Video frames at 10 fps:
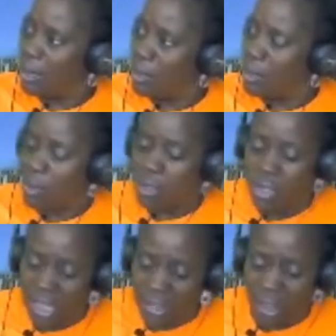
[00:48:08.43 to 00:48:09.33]
You know, you
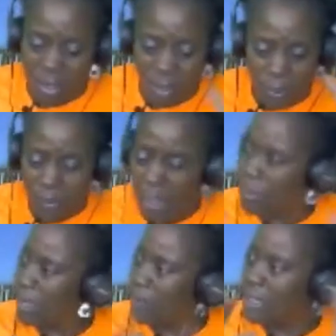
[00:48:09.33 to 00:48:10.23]
get down, you pray,
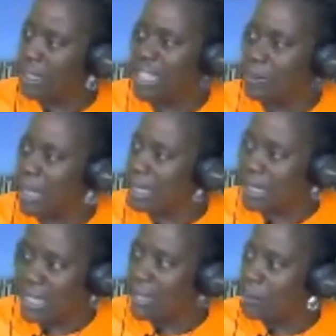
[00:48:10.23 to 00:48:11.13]
whatever it is,
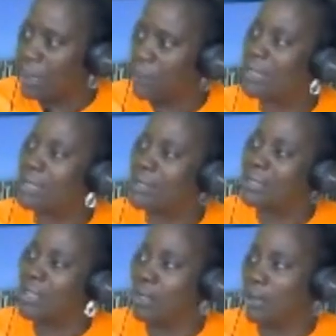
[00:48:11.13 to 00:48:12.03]
meditate, whatever it is,
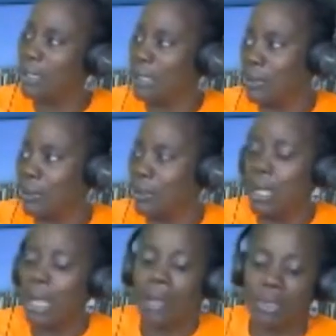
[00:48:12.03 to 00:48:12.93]
get you out that door.
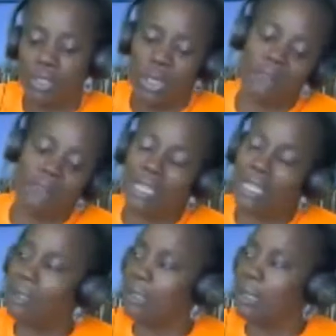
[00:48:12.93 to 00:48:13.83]
But you have to
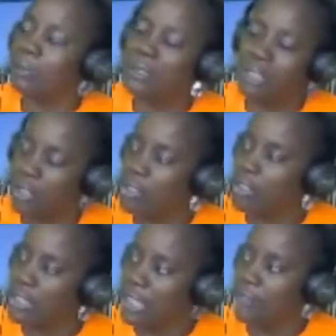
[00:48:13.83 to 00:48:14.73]
get out there and protect
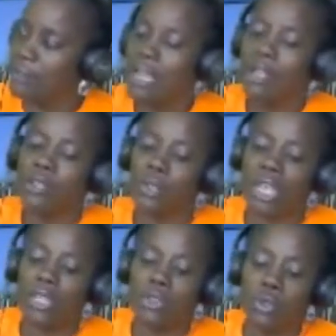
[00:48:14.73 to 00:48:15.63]
yourself, so
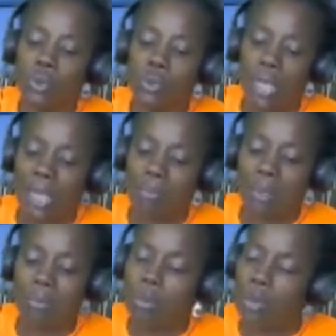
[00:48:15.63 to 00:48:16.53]
then you can
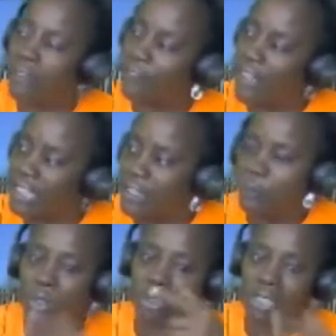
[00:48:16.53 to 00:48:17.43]
be more effective
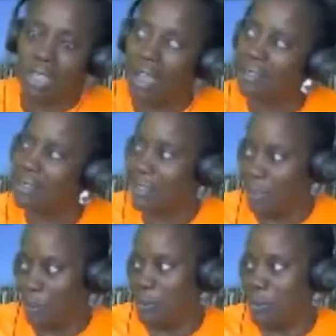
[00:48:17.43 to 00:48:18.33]
when you're talking to
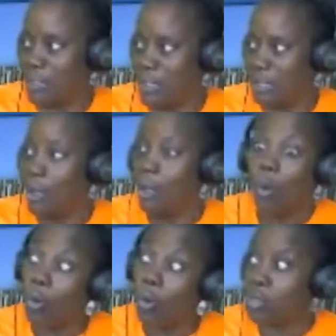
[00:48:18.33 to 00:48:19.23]
that person
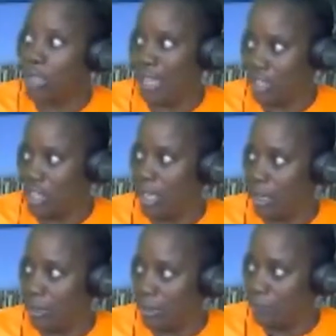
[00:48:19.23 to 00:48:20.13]
or to that
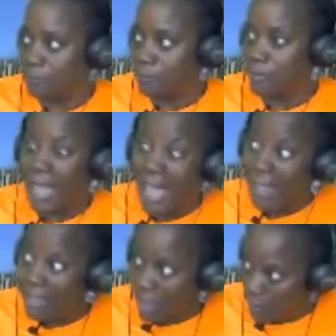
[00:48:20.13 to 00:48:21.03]
child
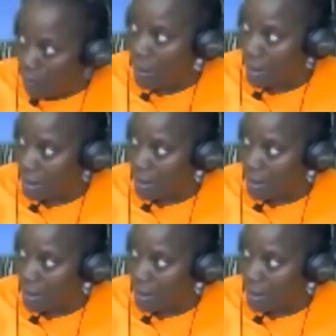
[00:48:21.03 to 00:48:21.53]
and their family.